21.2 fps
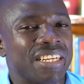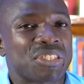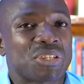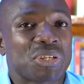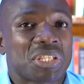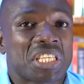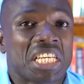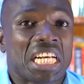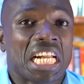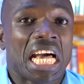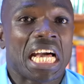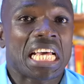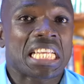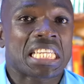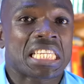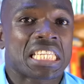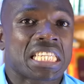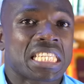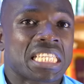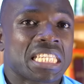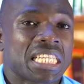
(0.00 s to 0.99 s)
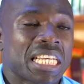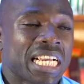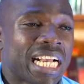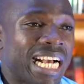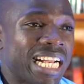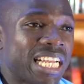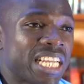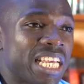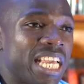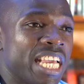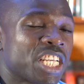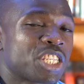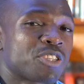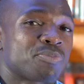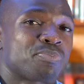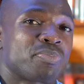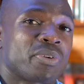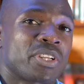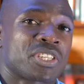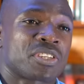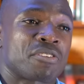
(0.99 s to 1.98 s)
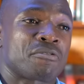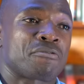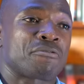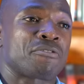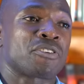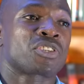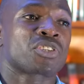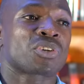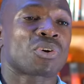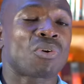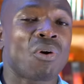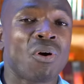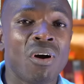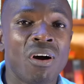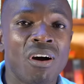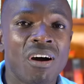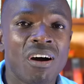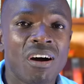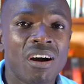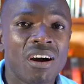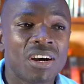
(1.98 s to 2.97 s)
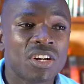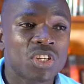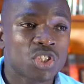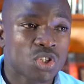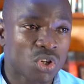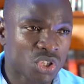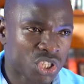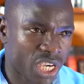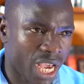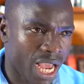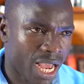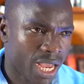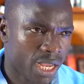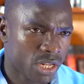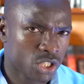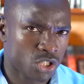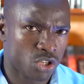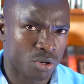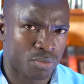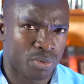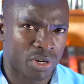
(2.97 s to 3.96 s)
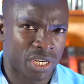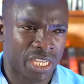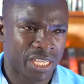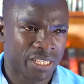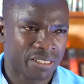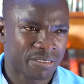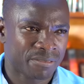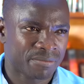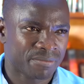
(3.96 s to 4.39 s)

Torturers can express a physical torture to your body.